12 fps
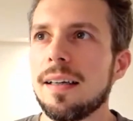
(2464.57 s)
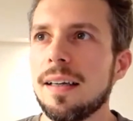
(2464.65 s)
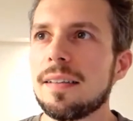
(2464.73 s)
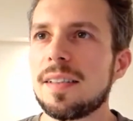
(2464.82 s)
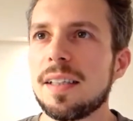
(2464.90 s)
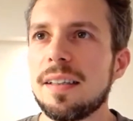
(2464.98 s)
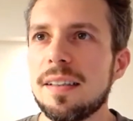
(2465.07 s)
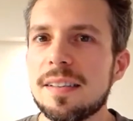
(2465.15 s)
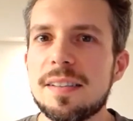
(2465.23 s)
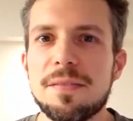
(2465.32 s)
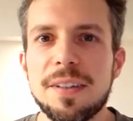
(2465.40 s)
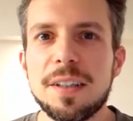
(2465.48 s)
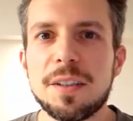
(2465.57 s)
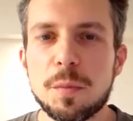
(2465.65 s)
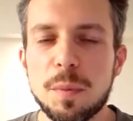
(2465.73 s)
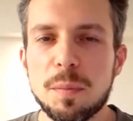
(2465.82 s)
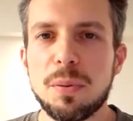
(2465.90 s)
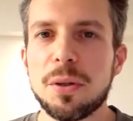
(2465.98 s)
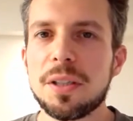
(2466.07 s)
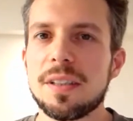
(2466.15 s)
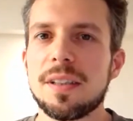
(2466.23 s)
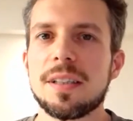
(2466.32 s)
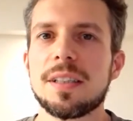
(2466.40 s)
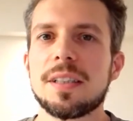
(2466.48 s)
It's a valuable point
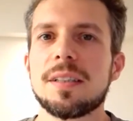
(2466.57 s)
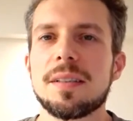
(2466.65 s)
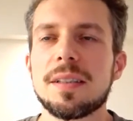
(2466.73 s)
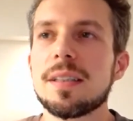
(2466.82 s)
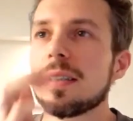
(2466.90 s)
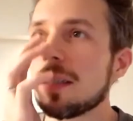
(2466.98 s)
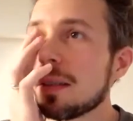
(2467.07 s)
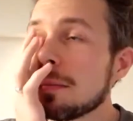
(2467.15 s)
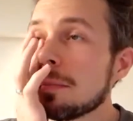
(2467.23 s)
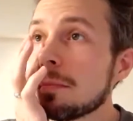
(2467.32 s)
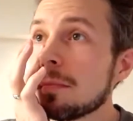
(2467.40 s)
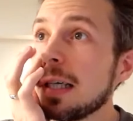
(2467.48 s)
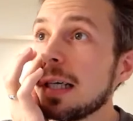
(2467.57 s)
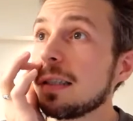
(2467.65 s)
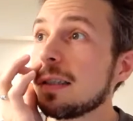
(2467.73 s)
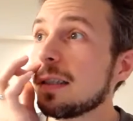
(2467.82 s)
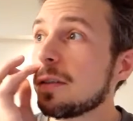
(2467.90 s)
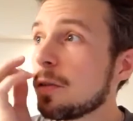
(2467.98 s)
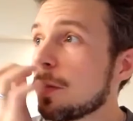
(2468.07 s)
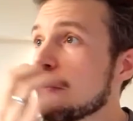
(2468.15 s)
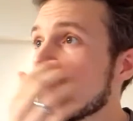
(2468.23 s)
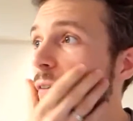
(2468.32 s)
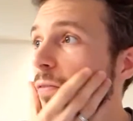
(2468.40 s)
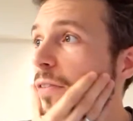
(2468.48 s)
in there, Niall, in
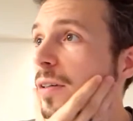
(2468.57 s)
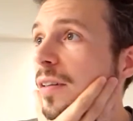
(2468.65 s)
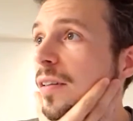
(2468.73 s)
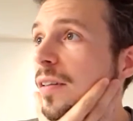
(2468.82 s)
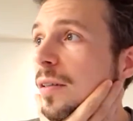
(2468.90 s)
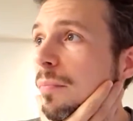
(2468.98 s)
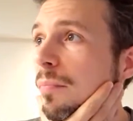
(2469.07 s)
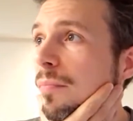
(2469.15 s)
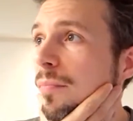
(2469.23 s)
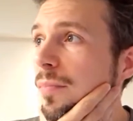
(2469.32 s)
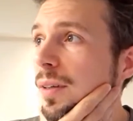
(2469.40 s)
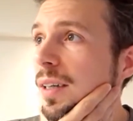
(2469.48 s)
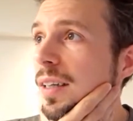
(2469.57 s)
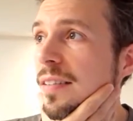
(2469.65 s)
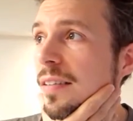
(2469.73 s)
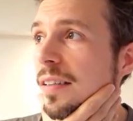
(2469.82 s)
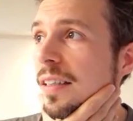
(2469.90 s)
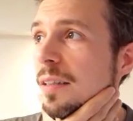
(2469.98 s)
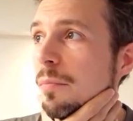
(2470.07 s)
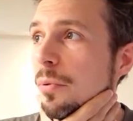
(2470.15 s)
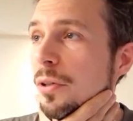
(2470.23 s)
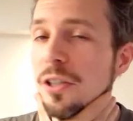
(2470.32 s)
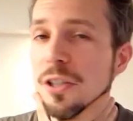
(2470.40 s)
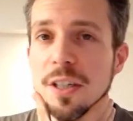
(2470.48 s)
terms of the listening and
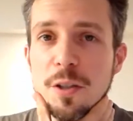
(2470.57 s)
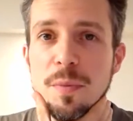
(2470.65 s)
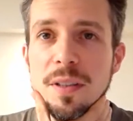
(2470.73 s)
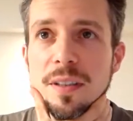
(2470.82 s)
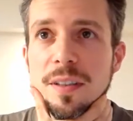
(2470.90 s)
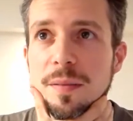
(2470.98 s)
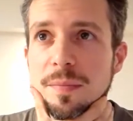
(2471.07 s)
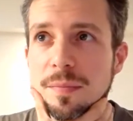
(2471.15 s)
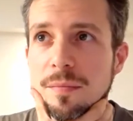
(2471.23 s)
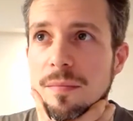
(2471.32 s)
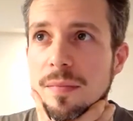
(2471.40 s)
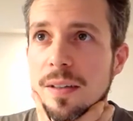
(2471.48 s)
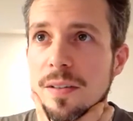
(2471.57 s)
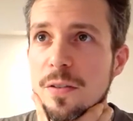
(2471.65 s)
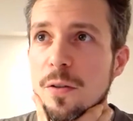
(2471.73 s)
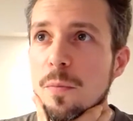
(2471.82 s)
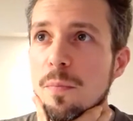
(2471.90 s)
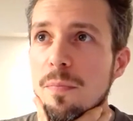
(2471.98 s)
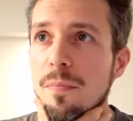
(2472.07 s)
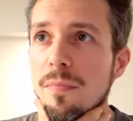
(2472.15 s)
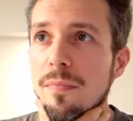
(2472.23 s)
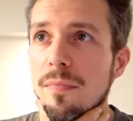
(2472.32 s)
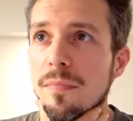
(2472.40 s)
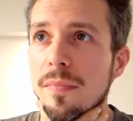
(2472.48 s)
prejudgment. So,
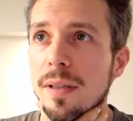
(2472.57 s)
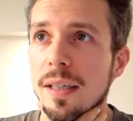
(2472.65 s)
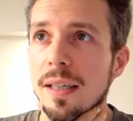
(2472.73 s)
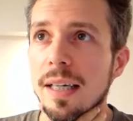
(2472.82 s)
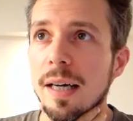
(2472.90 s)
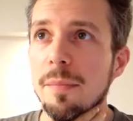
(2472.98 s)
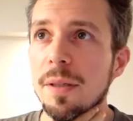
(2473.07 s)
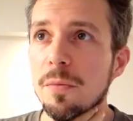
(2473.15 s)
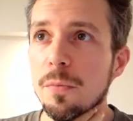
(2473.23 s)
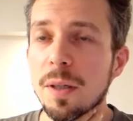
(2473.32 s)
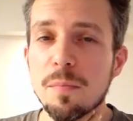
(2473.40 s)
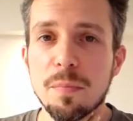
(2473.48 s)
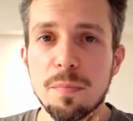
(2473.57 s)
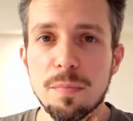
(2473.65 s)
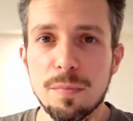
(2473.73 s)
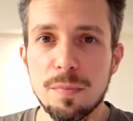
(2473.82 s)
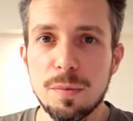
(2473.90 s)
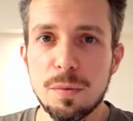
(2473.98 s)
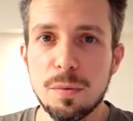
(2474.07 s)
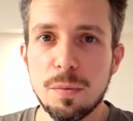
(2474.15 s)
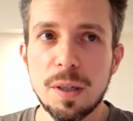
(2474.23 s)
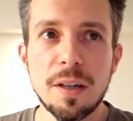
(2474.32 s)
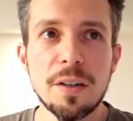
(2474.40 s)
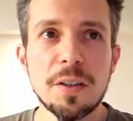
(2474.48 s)
I mean, one
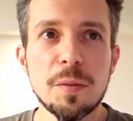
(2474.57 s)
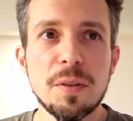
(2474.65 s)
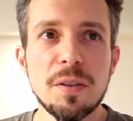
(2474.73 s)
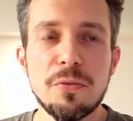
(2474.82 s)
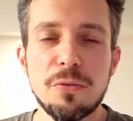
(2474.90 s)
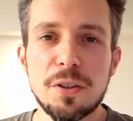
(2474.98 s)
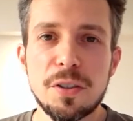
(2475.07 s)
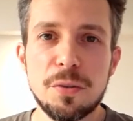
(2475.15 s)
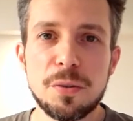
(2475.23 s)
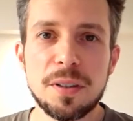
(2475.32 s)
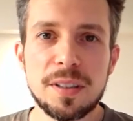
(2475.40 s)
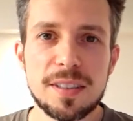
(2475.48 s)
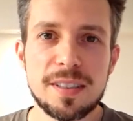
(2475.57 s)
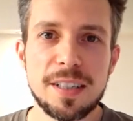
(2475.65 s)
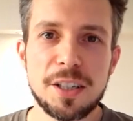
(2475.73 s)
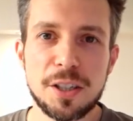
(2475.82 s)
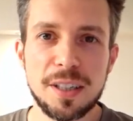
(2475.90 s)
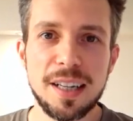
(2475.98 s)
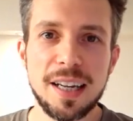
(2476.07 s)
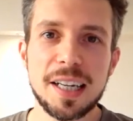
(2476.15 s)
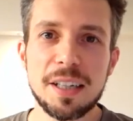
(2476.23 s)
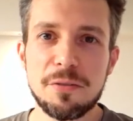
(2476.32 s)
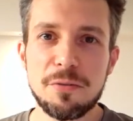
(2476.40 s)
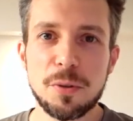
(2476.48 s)
argument for doing the session
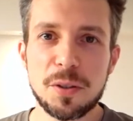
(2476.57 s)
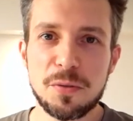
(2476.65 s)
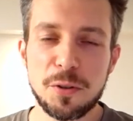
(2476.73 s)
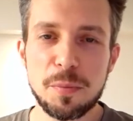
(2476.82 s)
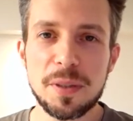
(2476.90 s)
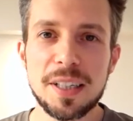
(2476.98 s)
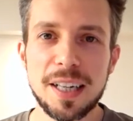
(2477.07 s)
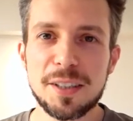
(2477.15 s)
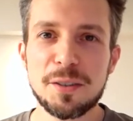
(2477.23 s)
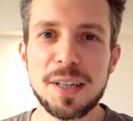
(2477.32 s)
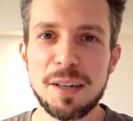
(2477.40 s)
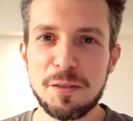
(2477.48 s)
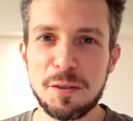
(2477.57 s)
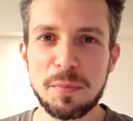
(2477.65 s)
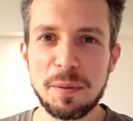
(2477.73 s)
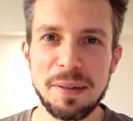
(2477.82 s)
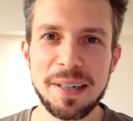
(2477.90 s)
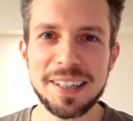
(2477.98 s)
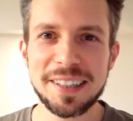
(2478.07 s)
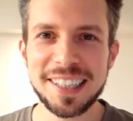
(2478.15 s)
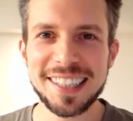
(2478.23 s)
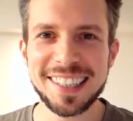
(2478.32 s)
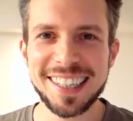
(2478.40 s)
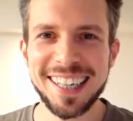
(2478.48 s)
live was for me, I don't have to prepare
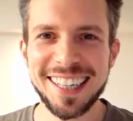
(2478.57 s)
it